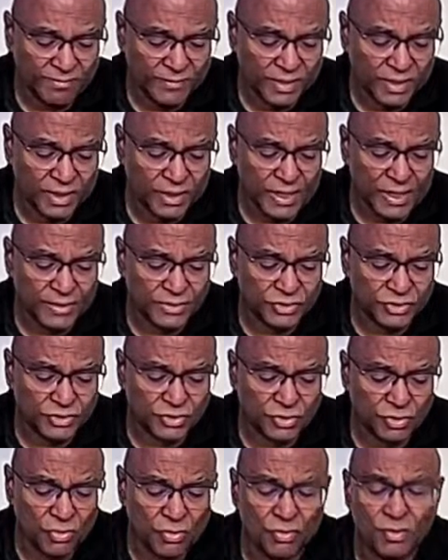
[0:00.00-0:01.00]
And
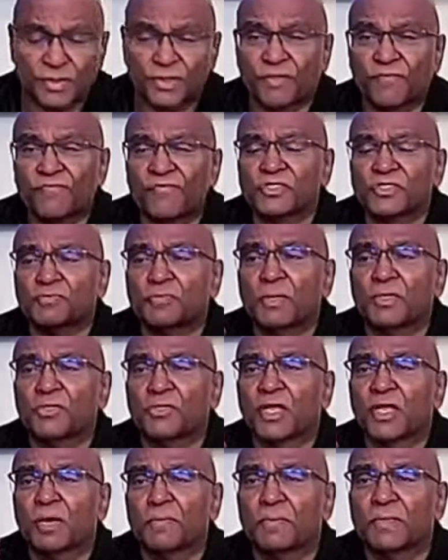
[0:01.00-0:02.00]
so in the first month,
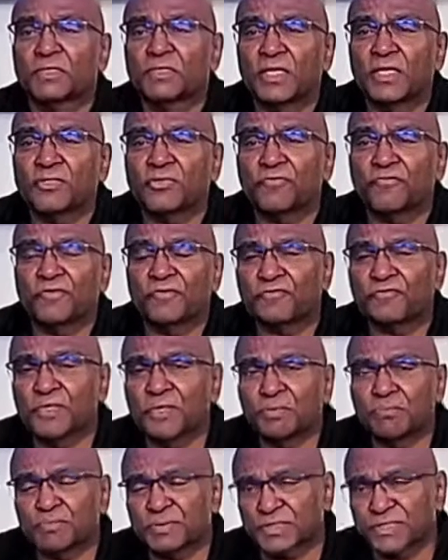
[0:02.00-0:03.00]
you get about 10 to
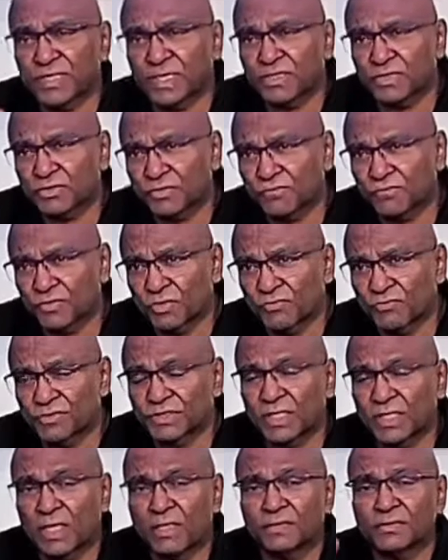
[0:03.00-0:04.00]
15% of your
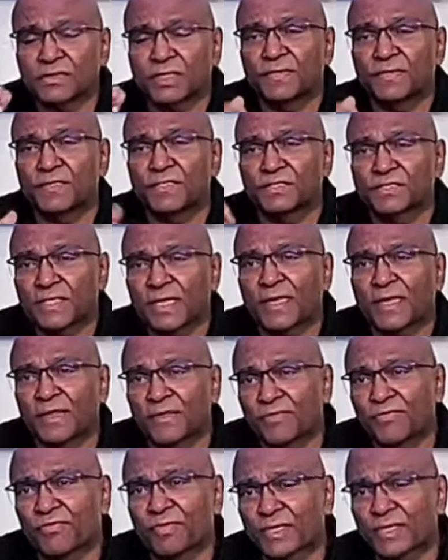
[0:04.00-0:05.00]
result. And then
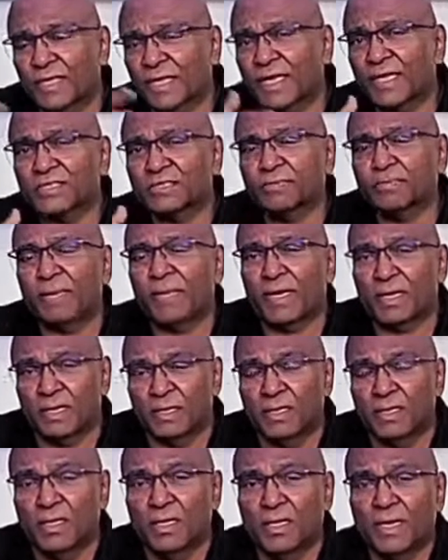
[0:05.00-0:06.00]
second, third, it gets better.
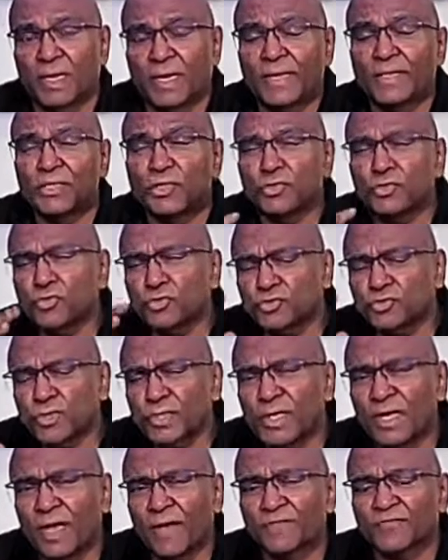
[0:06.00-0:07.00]
And
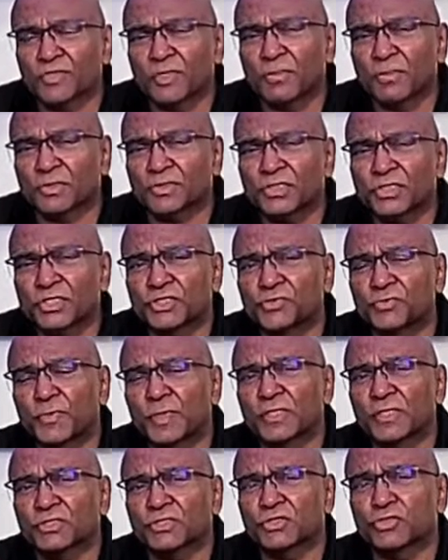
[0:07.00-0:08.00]
usually after about 6
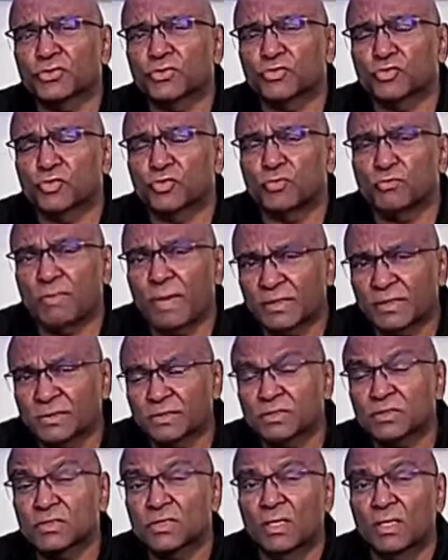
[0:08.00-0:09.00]
weeks to 2
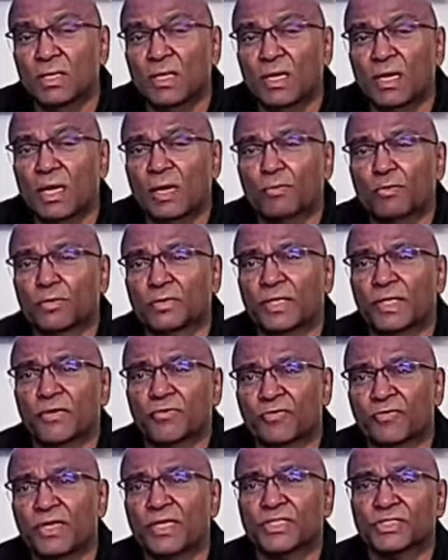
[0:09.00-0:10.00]
months, I will then
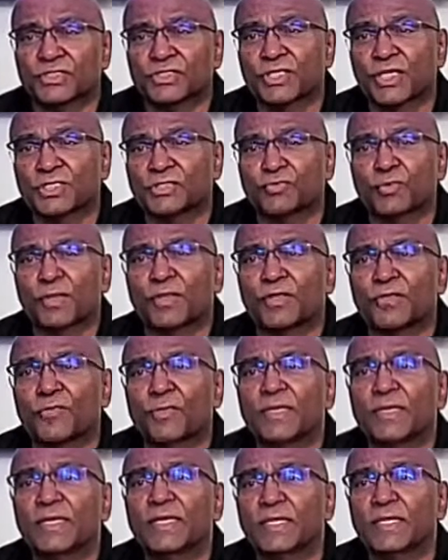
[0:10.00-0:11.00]
reassess whether
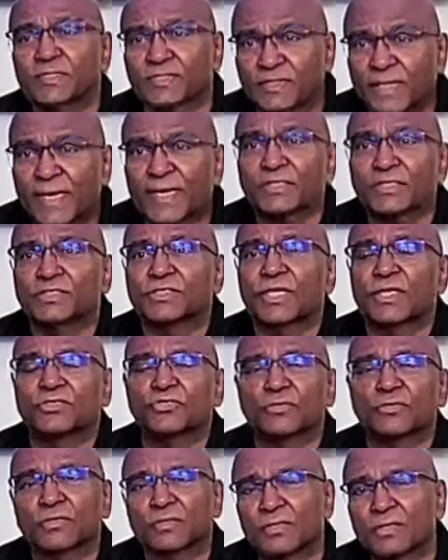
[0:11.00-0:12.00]
we need a second
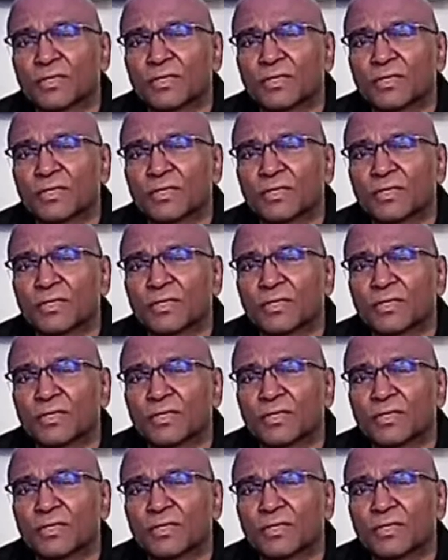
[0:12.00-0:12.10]
session.